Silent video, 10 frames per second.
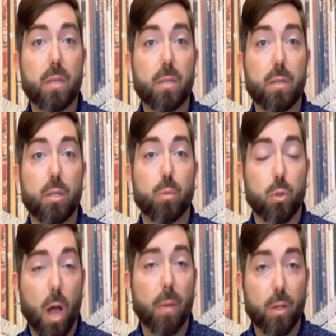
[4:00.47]
is
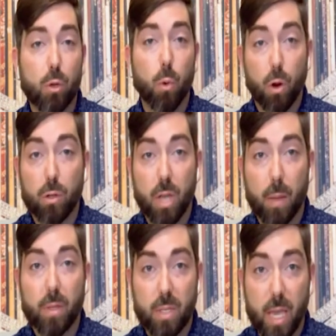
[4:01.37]
subscribing to workers'
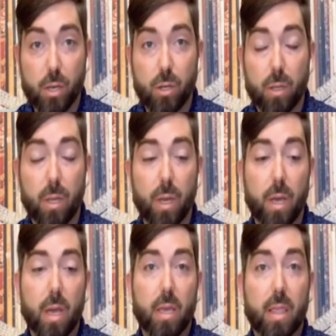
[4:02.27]
compensation,
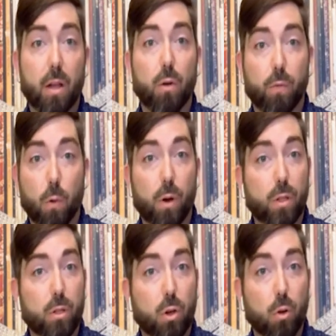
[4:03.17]
they are
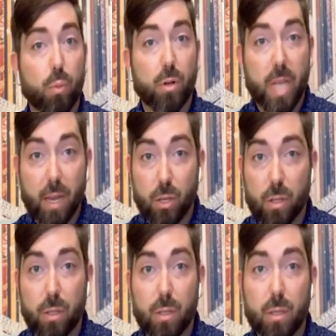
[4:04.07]
afforded certain
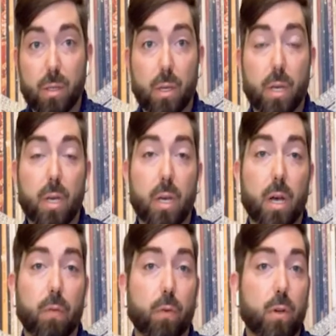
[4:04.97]
protections.
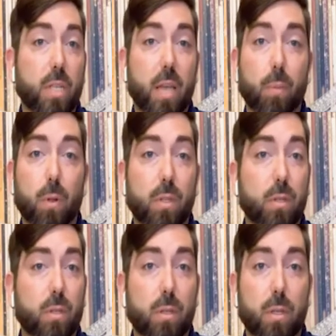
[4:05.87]
For example,
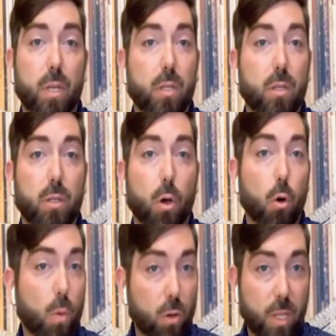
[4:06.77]
it's
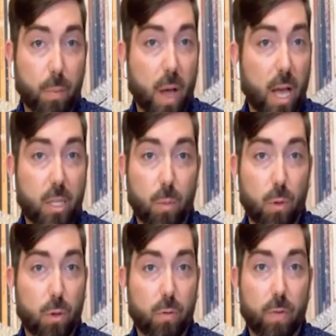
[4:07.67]
almost
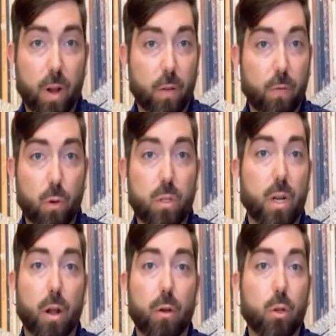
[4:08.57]
impossible. There's very few
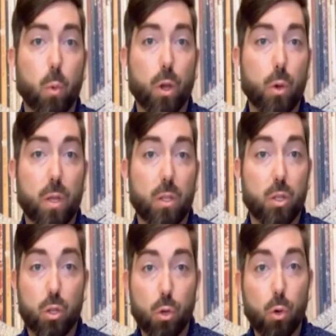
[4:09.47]
scenarios where you can
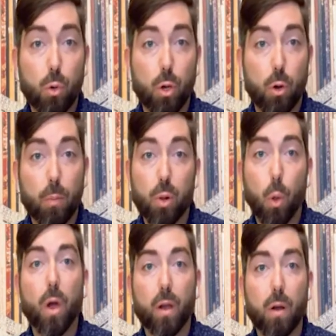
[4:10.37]
sue your
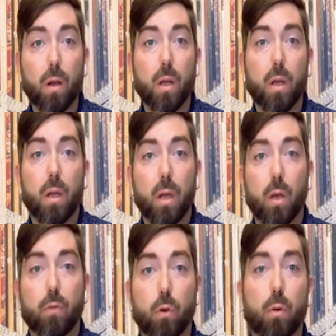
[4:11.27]
employer
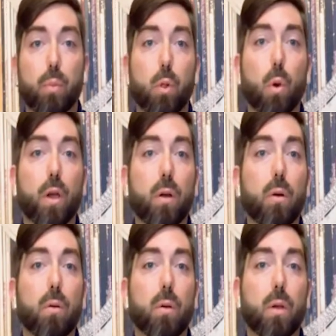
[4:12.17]
if your
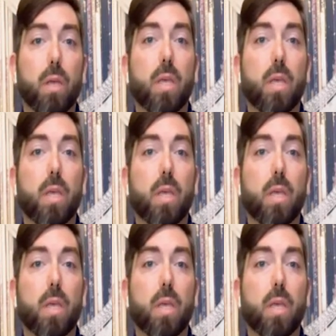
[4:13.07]
employer